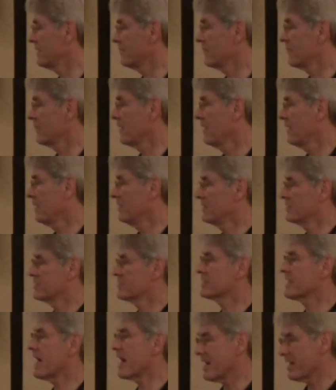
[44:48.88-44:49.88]
um, the
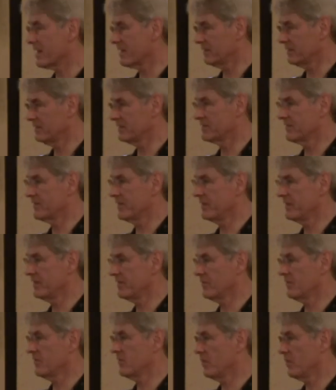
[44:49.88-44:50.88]
style is very
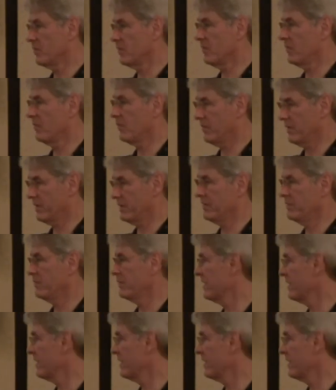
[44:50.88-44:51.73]
different from what you